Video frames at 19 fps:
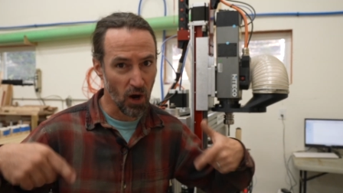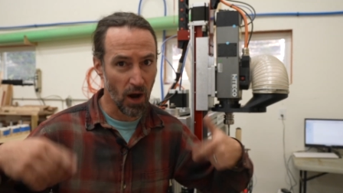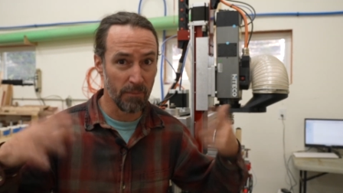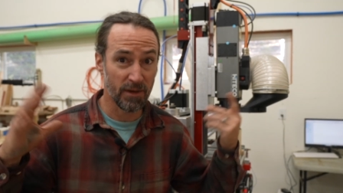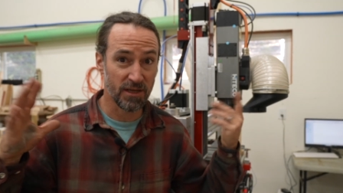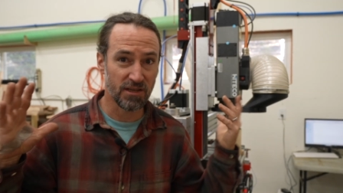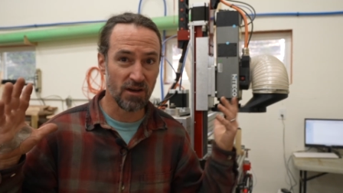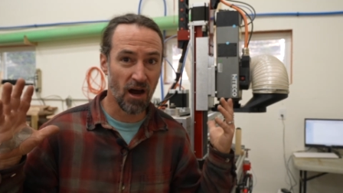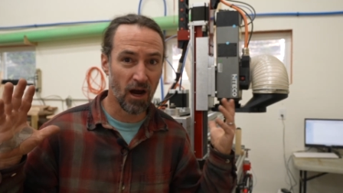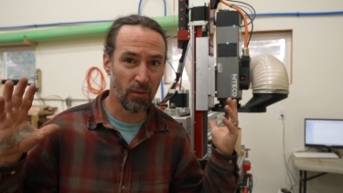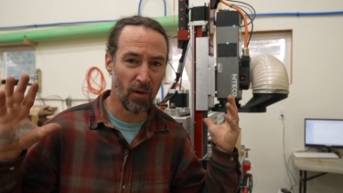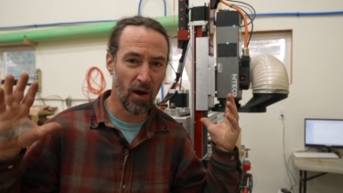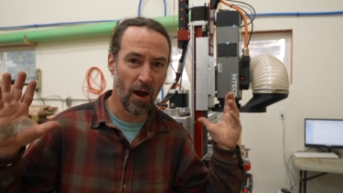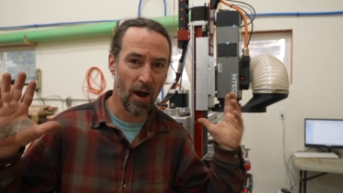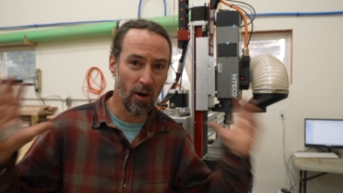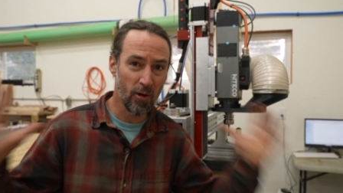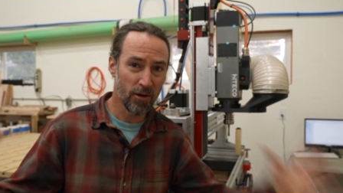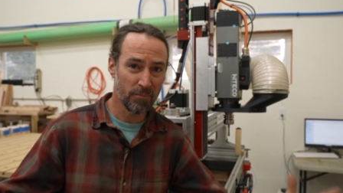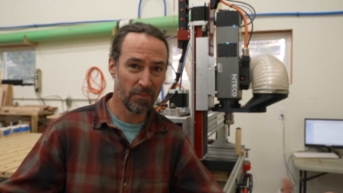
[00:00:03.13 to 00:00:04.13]
I'm gonna talk about
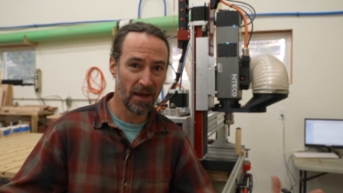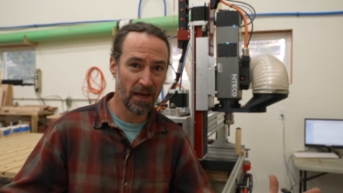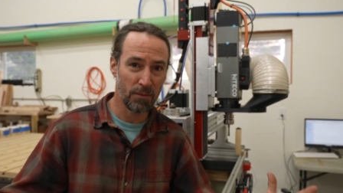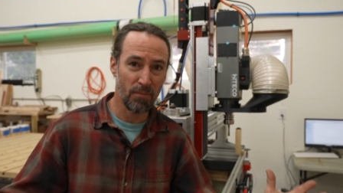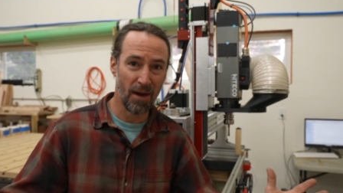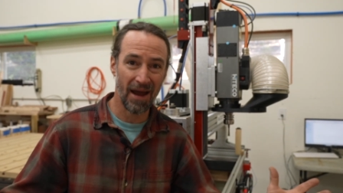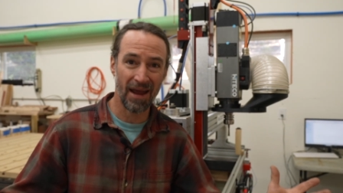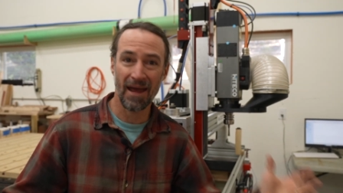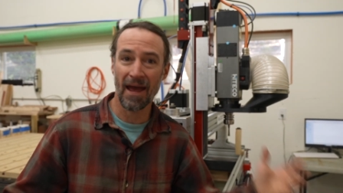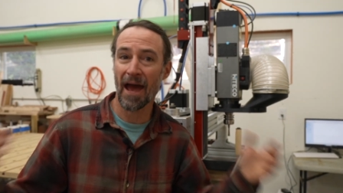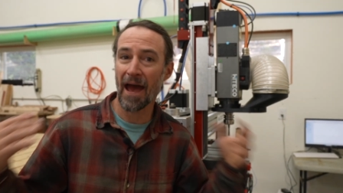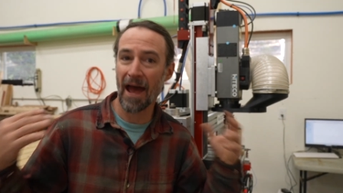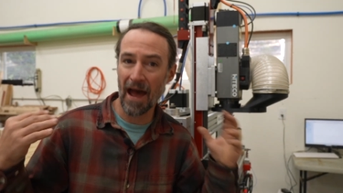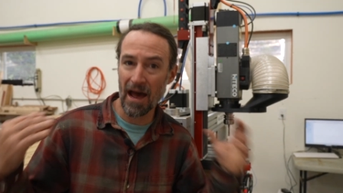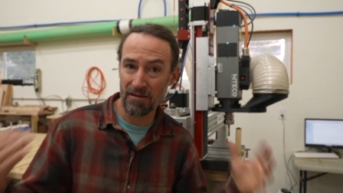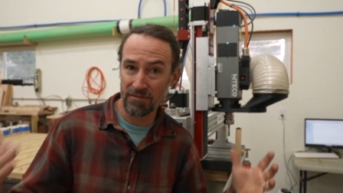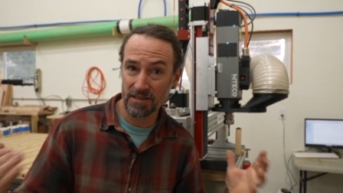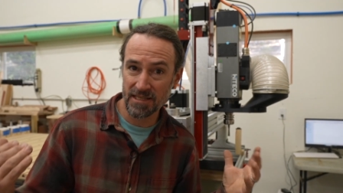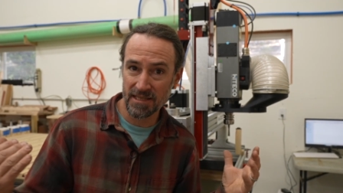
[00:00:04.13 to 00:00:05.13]
how I made my
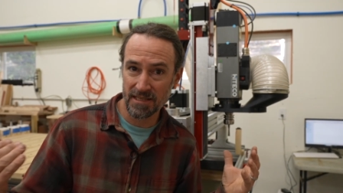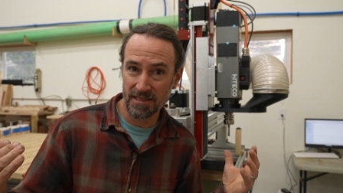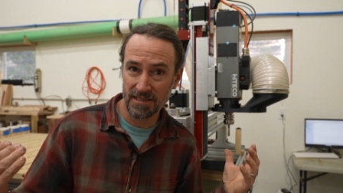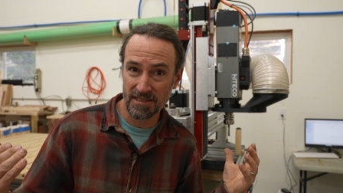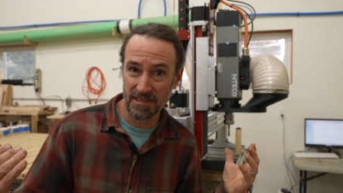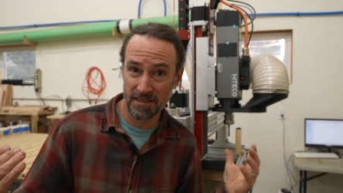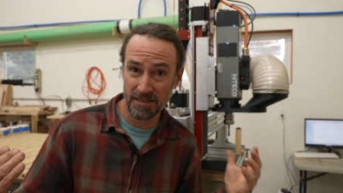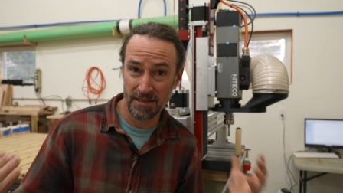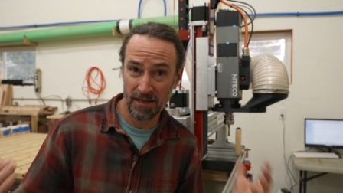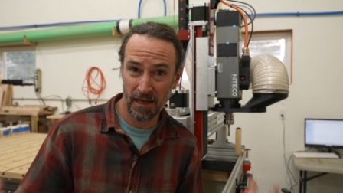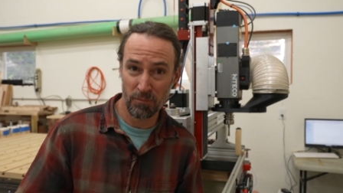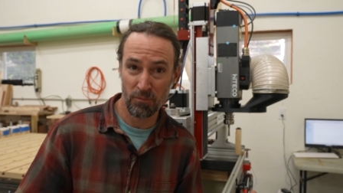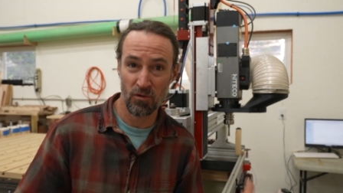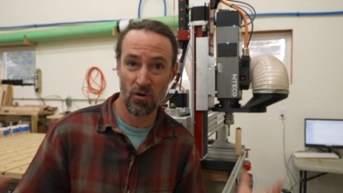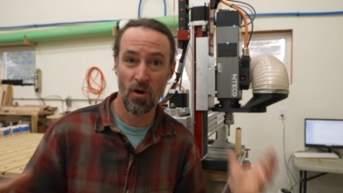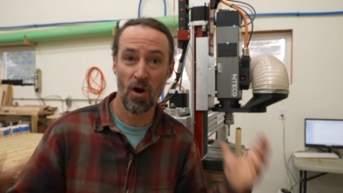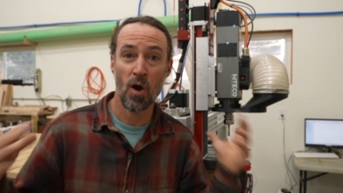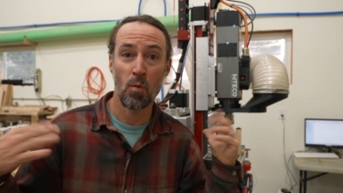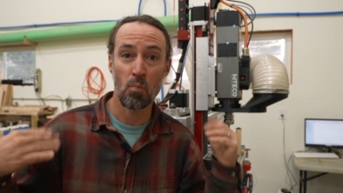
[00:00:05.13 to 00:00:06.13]
Avid CNC
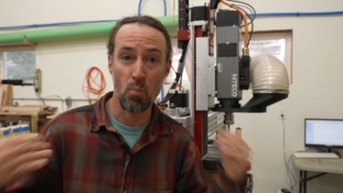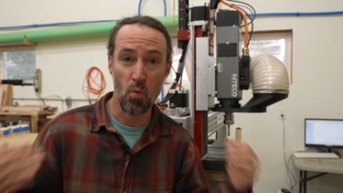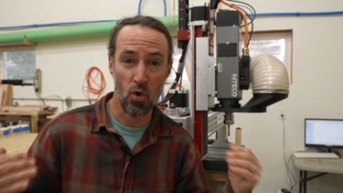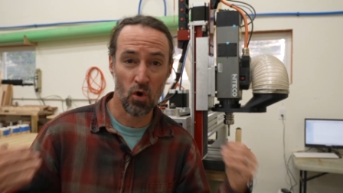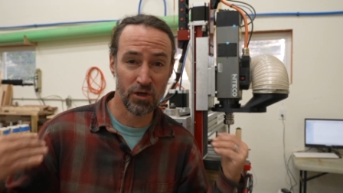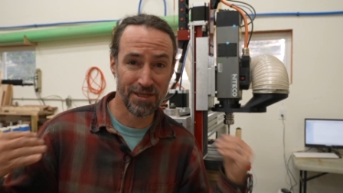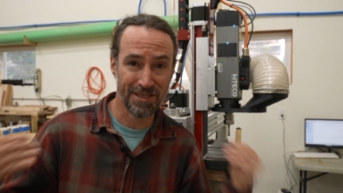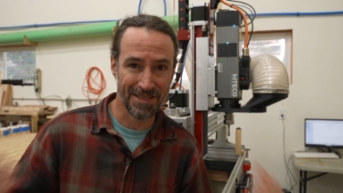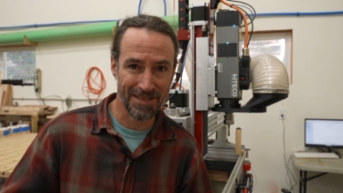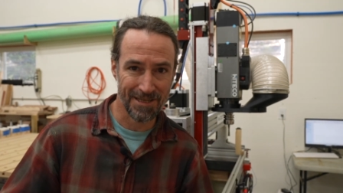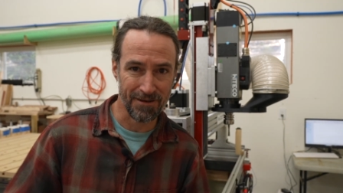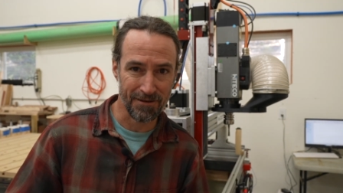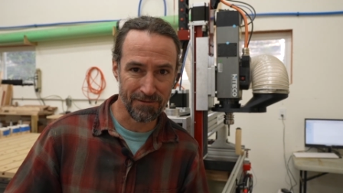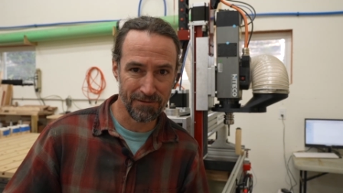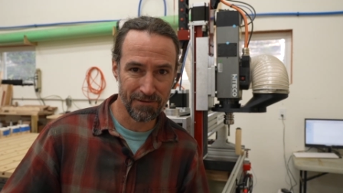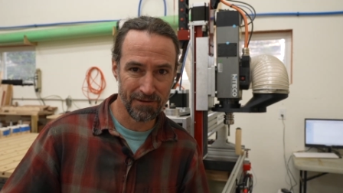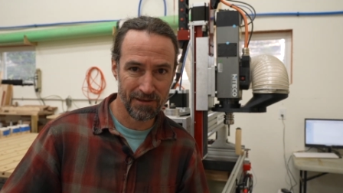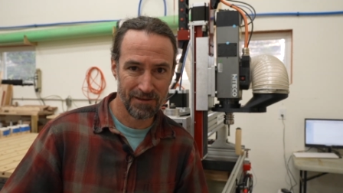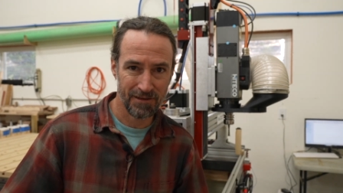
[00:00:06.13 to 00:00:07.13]
table more
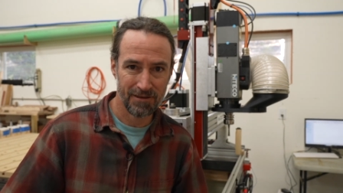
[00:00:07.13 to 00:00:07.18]
stiff.